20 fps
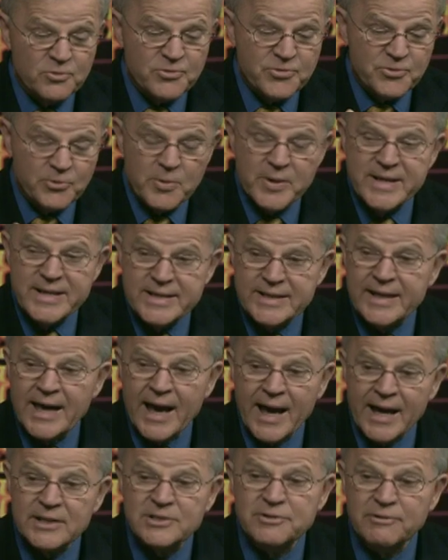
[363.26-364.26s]
three
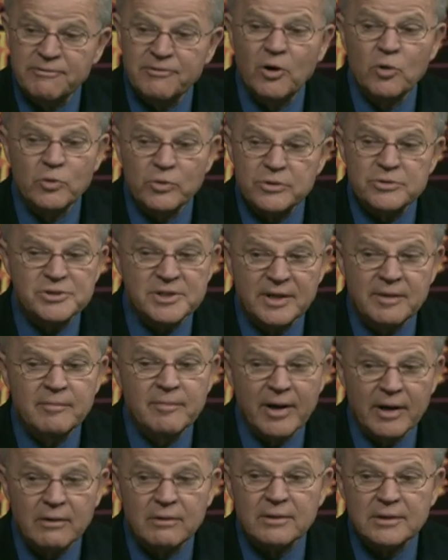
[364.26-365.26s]
kinds of voters in
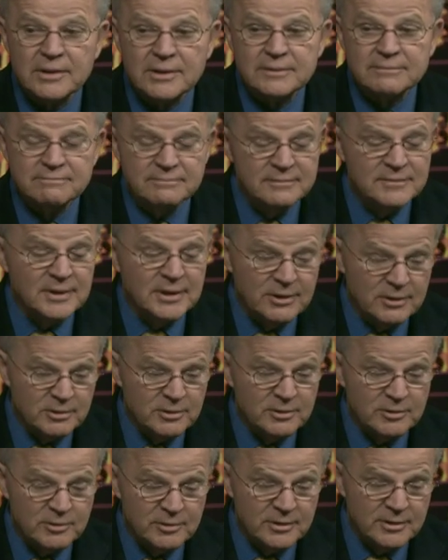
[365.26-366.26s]
America.
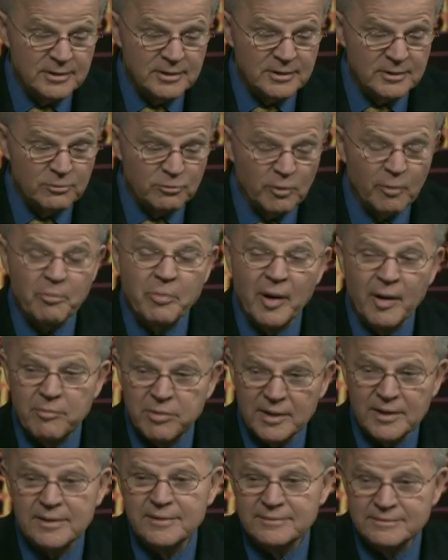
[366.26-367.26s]

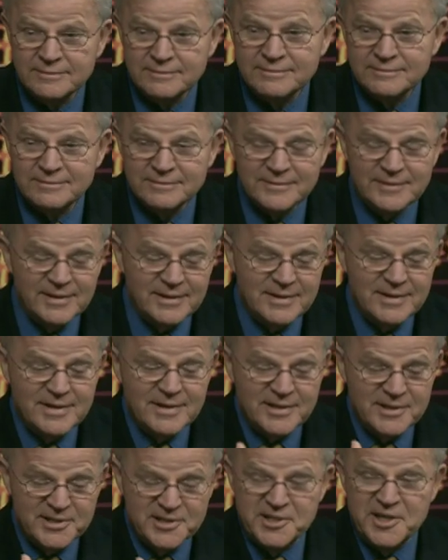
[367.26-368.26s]
Republican,
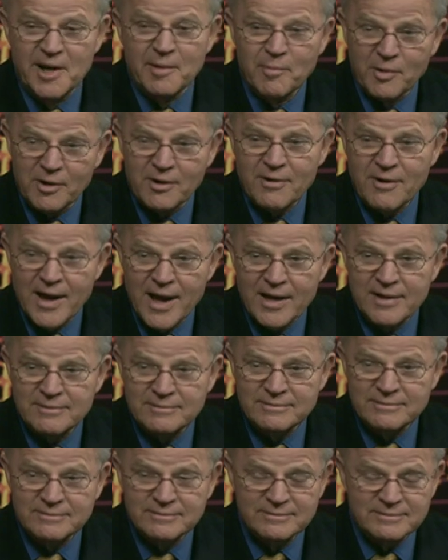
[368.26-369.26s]
Democrat,
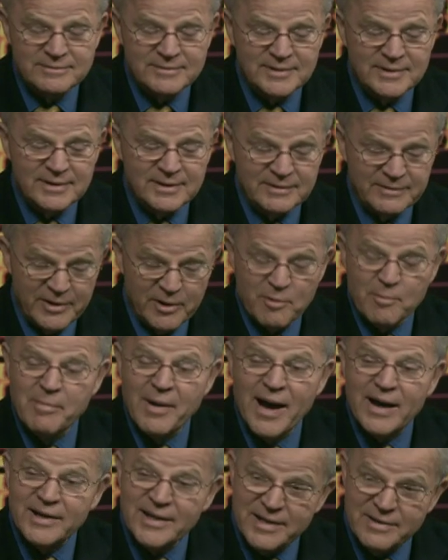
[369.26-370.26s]
they're
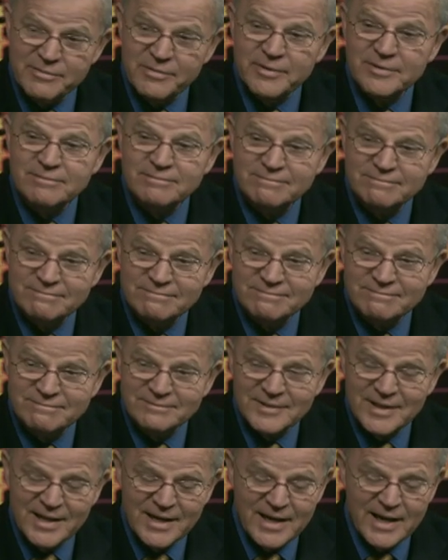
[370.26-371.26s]
about even.
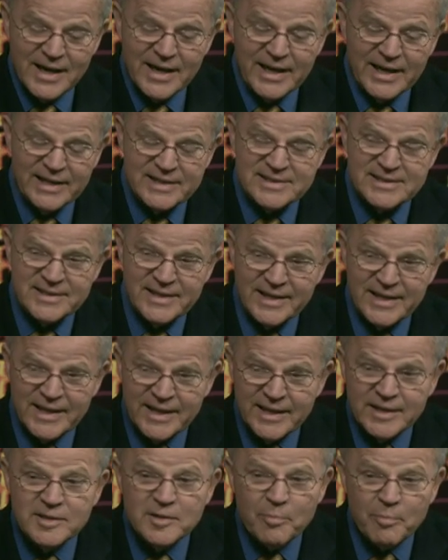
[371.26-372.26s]
It's the
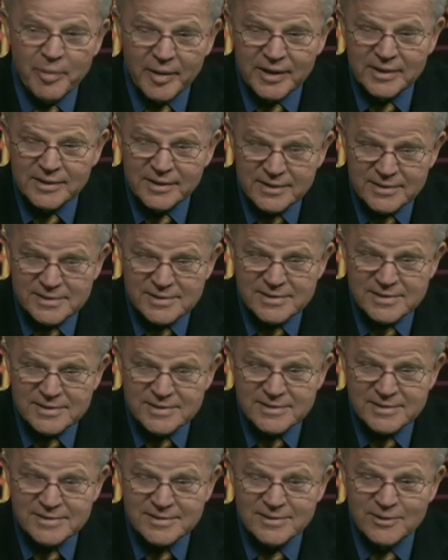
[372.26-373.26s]
independents
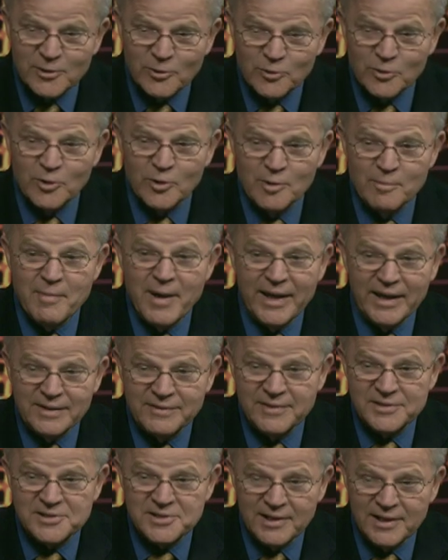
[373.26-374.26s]
who are going to make
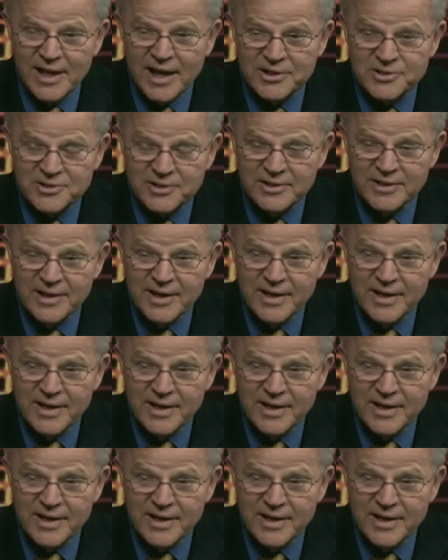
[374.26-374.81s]
this election.